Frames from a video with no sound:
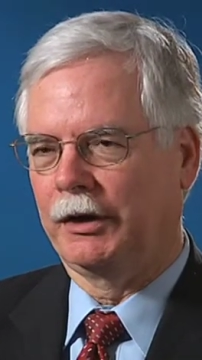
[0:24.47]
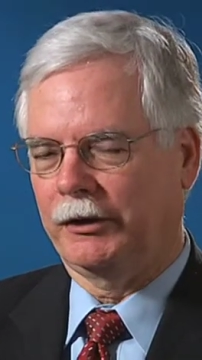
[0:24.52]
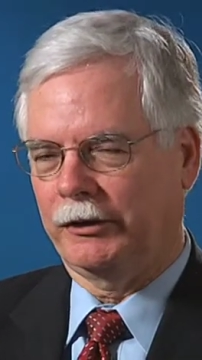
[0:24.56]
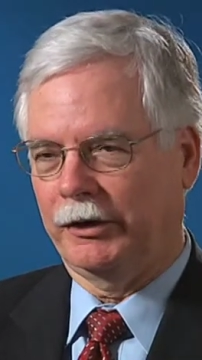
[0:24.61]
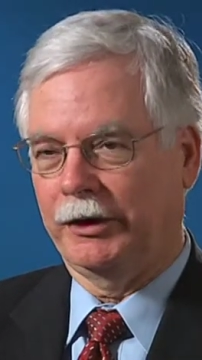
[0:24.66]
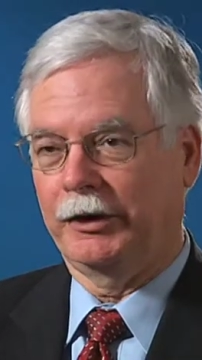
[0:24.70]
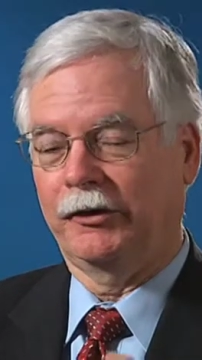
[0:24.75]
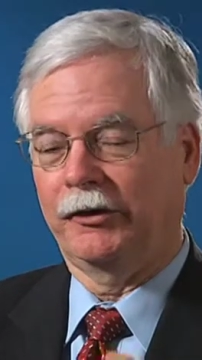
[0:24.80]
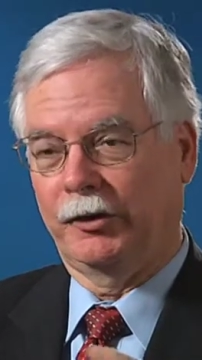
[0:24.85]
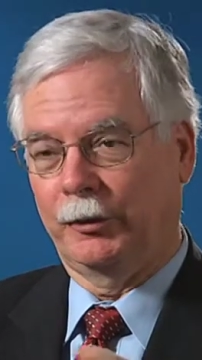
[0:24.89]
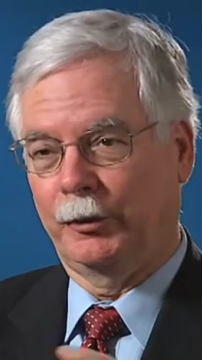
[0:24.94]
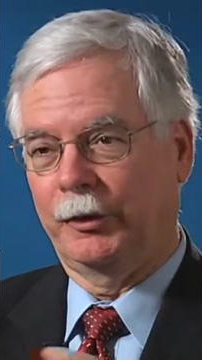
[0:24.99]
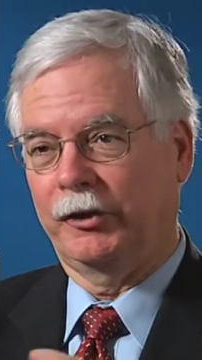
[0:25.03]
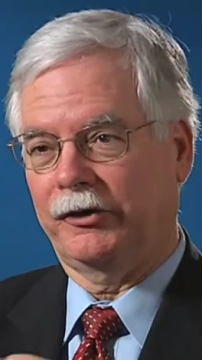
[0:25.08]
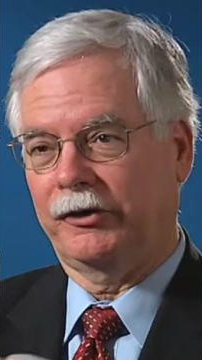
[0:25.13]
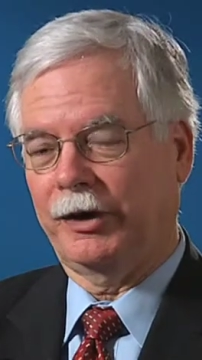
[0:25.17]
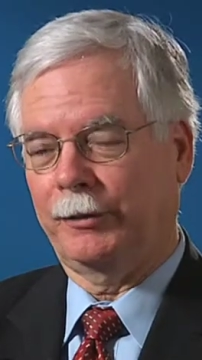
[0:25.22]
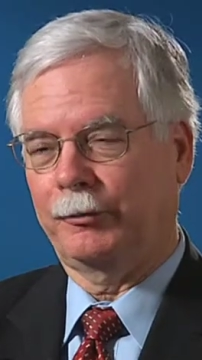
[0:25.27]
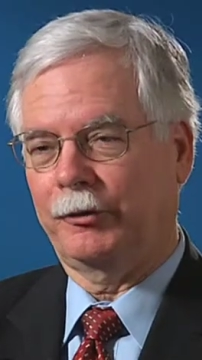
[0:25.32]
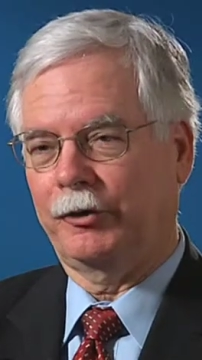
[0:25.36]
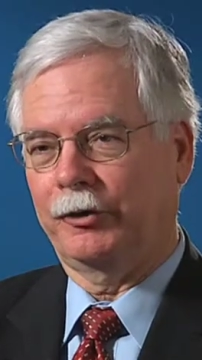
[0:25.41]
that is the
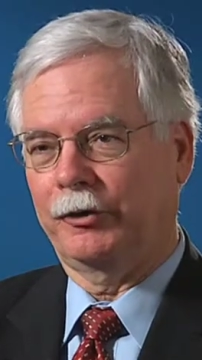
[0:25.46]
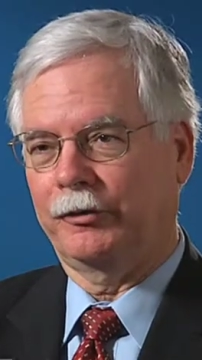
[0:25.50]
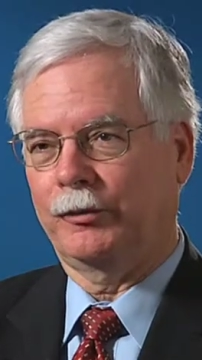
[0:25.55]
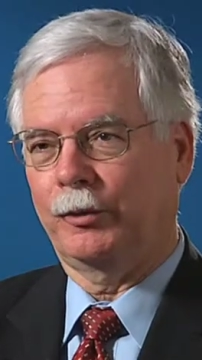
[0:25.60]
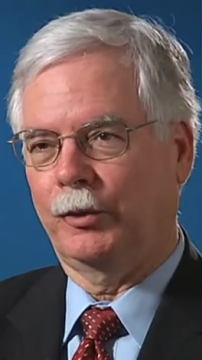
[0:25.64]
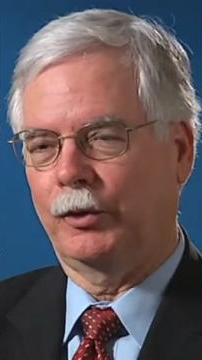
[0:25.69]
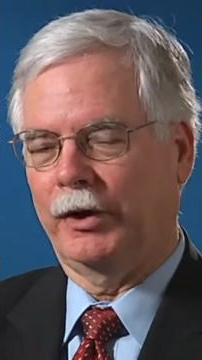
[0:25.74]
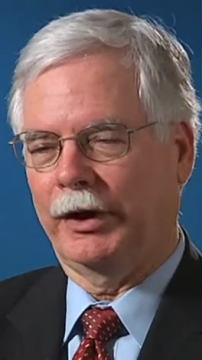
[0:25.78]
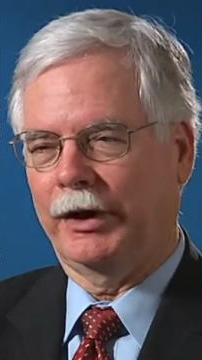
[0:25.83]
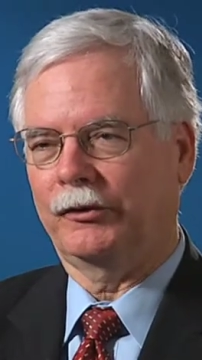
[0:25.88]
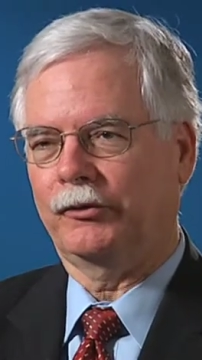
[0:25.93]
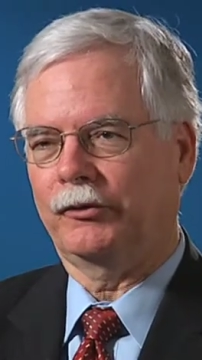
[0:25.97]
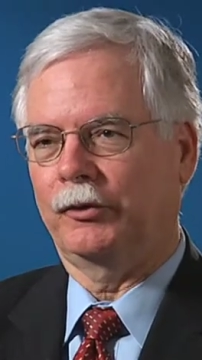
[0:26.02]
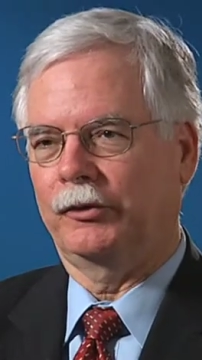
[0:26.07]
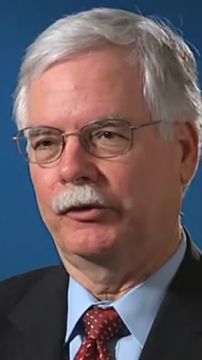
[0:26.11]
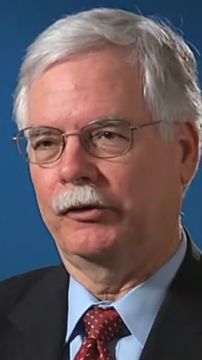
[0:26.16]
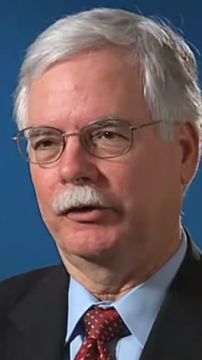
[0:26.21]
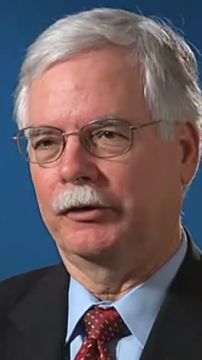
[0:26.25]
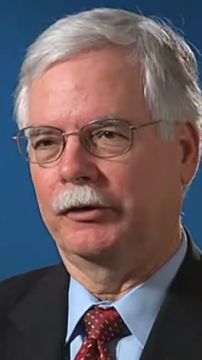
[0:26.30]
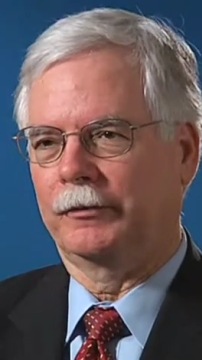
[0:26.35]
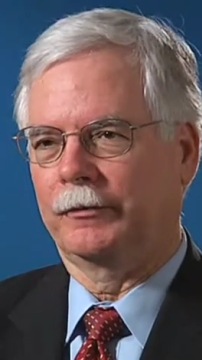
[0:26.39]
receptor for
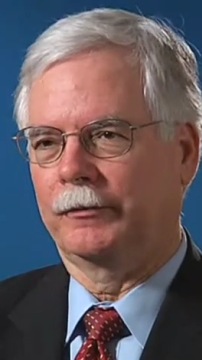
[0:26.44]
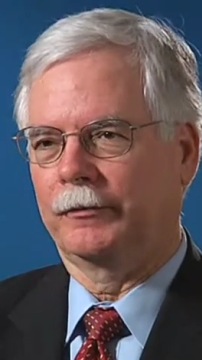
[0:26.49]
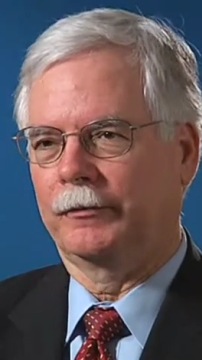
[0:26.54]
estrogen.